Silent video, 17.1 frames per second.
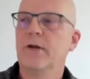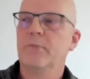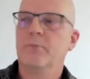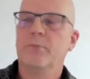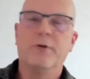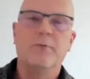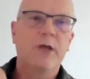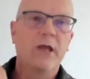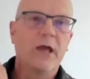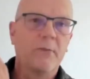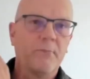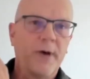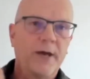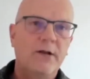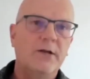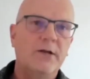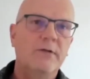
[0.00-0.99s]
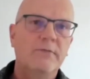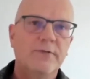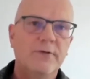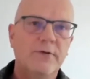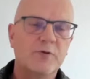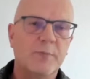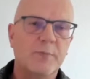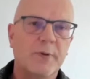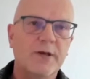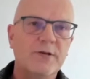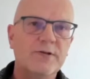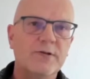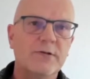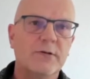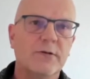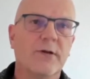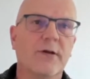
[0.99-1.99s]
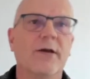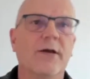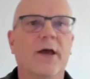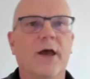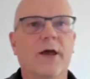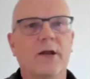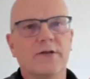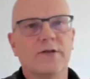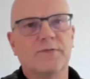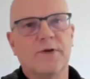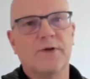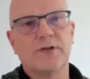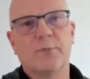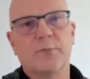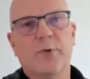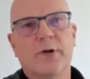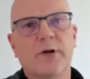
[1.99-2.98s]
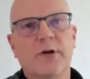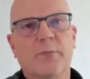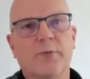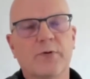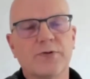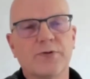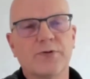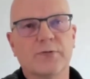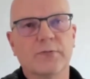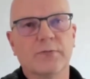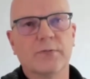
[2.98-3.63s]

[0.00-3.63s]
but we embed it in FuseBase, and it's visible in the portal.